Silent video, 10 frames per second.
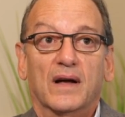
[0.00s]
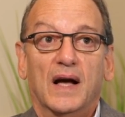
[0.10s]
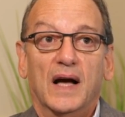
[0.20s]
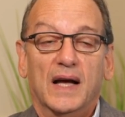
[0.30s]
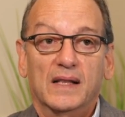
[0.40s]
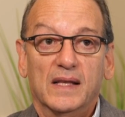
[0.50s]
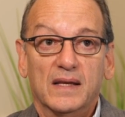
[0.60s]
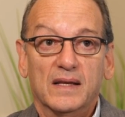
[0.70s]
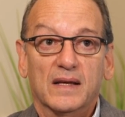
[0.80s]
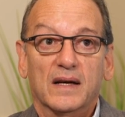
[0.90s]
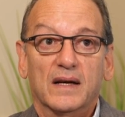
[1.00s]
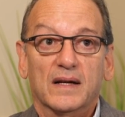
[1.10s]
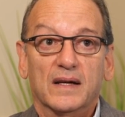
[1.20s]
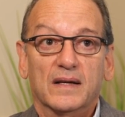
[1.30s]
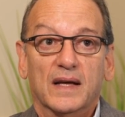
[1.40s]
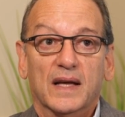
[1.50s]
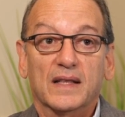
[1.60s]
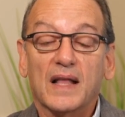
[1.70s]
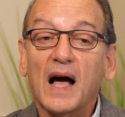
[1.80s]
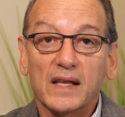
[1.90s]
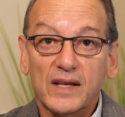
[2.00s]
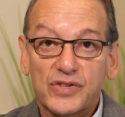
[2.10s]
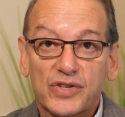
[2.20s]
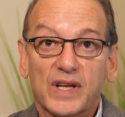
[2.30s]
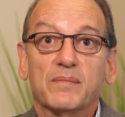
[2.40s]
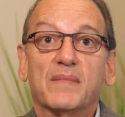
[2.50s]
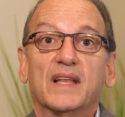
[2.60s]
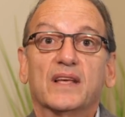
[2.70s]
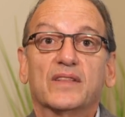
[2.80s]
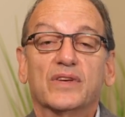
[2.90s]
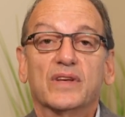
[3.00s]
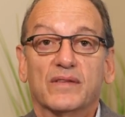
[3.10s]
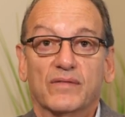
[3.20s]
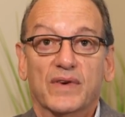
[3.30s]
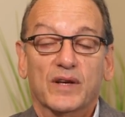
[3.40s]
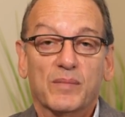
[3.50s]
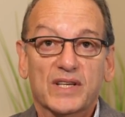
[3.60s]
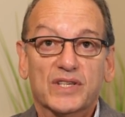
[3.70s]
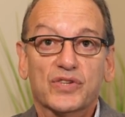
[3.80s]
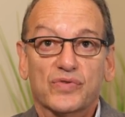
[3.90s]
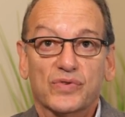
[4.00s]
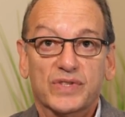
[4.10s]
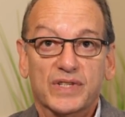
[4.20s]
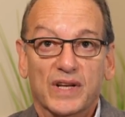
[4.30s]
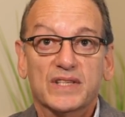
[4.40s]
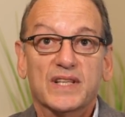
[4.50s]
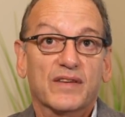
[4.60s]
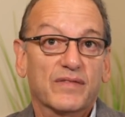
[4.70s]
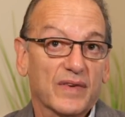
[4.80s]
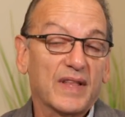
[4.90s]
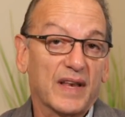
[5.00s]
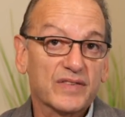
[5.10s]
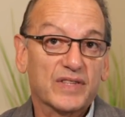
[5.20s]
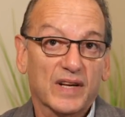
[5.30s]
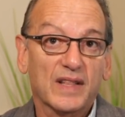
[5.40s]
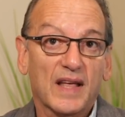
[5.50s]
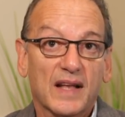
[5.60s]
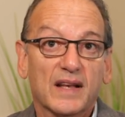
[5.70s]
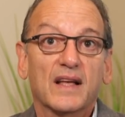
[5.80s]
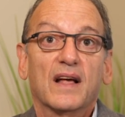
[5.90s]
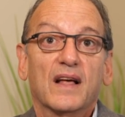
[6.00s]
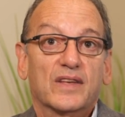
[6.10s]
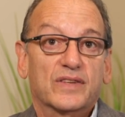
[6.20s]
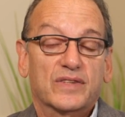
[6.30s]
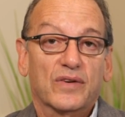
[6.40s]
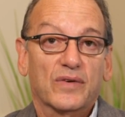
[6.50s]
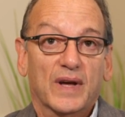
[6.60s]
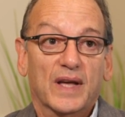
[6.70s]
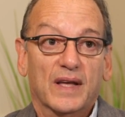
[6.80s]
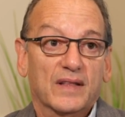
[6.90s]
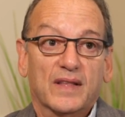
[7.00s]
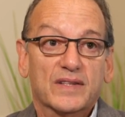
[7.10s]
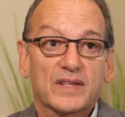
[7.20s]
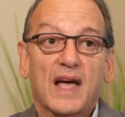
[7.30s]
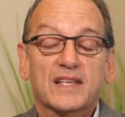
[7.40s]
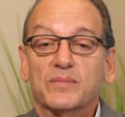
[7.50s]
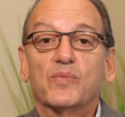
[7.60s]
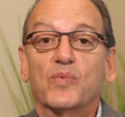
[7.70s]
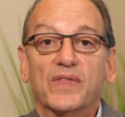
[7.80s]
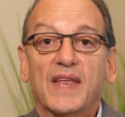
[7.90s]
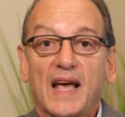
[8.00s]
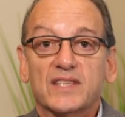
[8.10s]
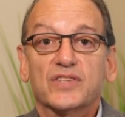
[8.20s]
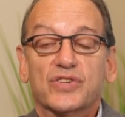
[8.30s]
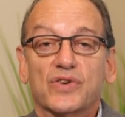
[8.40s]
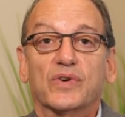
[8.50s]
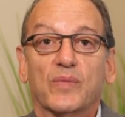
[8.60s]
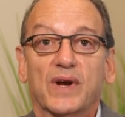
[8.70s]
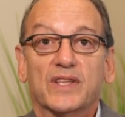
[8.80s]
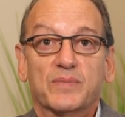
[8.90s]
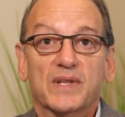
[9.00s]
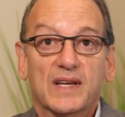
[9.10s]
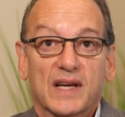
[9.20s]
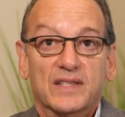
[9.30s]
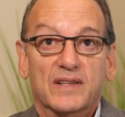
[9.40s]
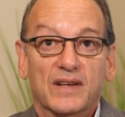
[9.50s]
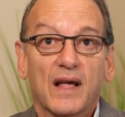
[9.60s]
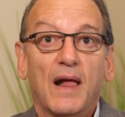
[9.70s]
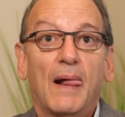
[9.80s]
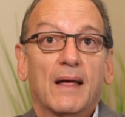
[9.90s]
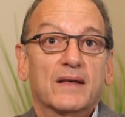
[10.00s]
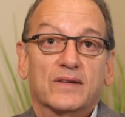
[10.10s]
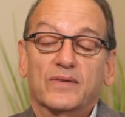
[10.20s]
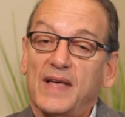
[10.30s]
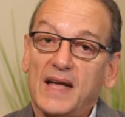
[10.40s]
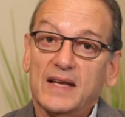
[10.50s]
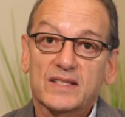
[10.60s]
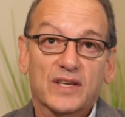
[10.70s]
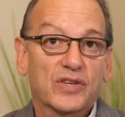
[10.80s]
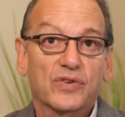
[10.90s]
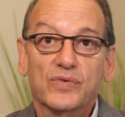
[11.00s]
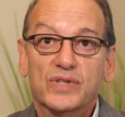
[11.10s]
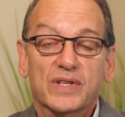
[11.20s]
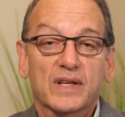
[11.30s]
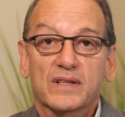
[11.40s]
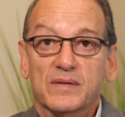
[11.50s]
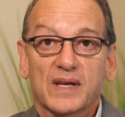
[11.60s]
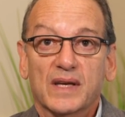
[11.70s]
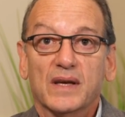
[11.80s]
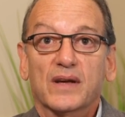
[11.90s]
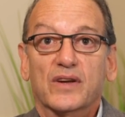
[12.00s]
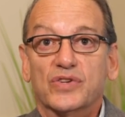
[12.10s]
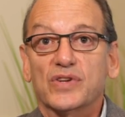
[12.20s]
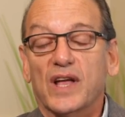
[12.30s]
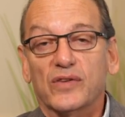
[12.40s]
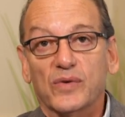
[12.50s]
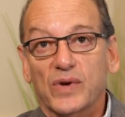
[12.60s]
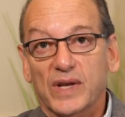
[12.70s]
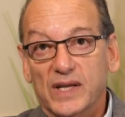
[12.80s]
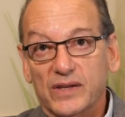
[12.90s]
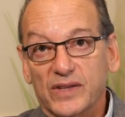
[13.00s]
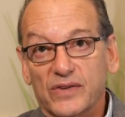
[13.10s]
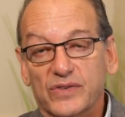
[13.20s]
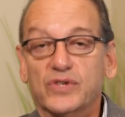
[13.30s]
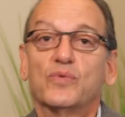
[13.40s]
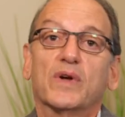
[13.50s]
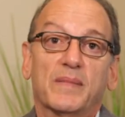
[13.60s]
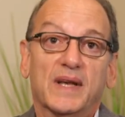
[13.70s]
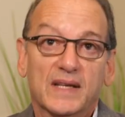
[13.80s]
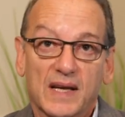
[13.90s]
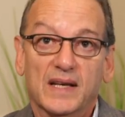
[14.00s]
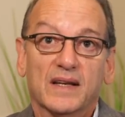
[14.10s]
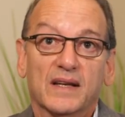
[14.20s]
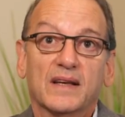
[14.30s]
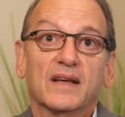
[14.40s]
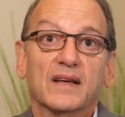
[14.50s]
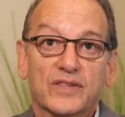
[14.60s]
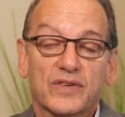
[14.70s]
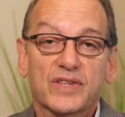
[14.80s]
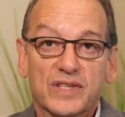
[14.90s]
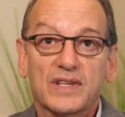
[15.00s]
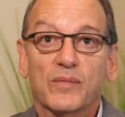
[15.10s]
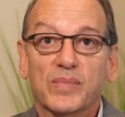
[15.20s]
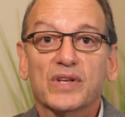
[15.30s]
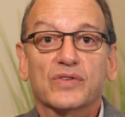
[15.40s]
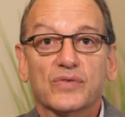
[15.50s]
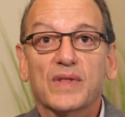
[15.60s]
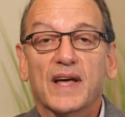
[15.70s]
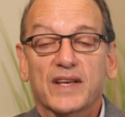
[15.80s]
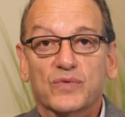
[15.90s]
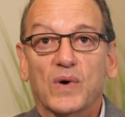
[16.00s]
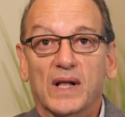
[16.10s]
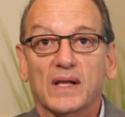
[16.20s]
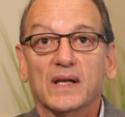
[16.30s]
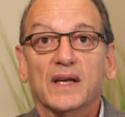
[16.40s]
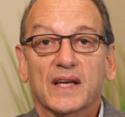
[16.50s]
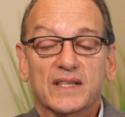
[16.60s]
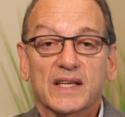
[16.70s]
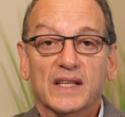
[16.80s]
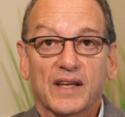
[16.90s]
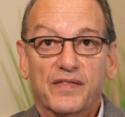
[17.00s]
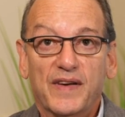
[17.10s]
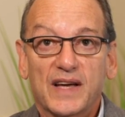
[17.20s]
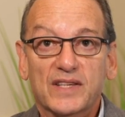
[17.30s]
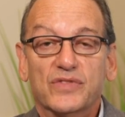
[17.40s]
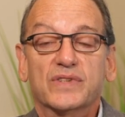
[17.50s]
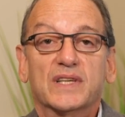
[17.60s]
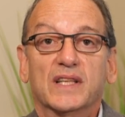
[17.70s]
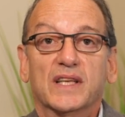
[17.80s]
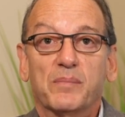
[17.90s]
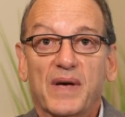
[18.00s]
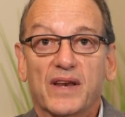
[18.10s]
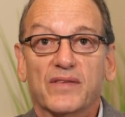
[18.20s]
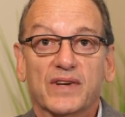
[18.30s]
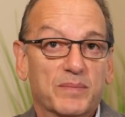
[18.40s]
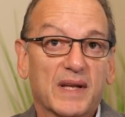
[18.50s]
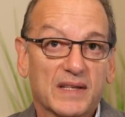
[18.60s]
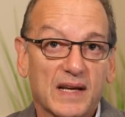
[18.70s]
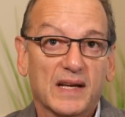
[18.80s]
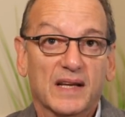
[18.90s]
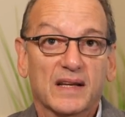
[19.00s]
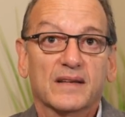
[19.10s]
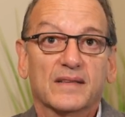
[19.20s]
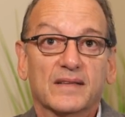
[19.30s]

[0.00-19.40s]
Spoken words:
highly acknowledged in many of the randomized controlled studies that have studied that. So there hasn't been one that hasn't shown it when it's been tested. So that is a huge thing to me, because you not only want to heal the ulcer, you want to maintain it. So this is helping you do that as well. It's healing it faster, it's healing it better, and it's maintaining it.